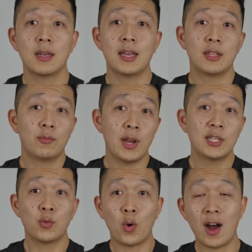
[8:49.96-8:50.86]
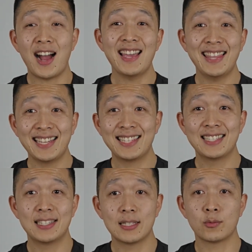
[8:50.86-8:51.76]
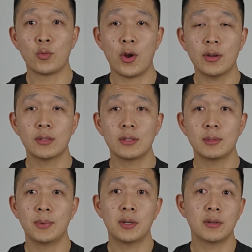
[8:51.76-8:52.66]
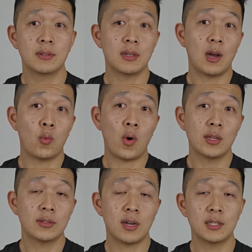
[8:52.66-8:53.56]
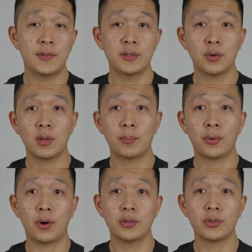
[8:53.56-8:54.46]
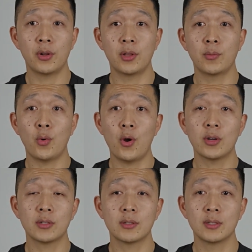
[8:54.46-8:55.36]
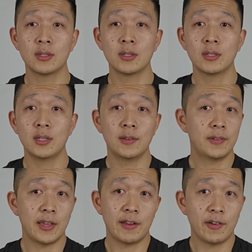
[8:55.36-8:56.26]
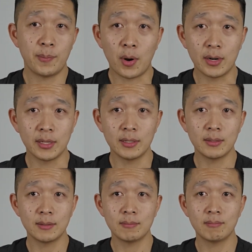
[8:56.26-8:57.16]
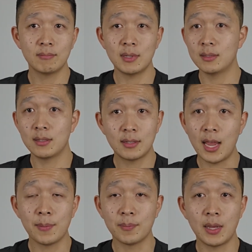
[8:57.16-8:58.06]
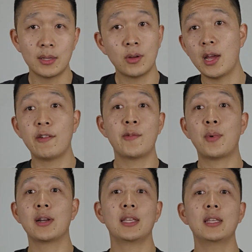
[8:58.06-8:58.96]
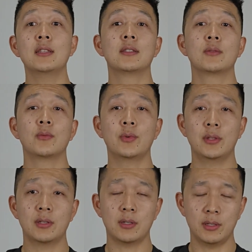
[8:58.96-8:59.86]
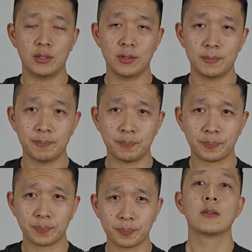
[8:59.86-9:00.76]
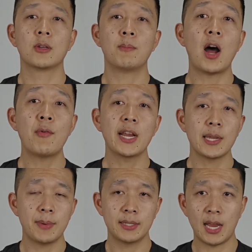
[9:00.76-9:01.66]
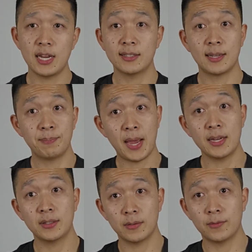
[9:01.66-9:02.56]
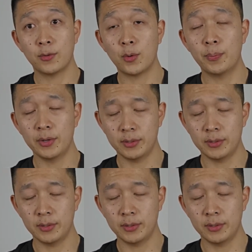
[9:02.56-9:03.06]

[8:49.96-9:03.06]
And the reason why I think this doesn't work is because a one-size-fits-all approach only works if everybody is the same, and not everybody is with this condition. So my recommendations are based on 4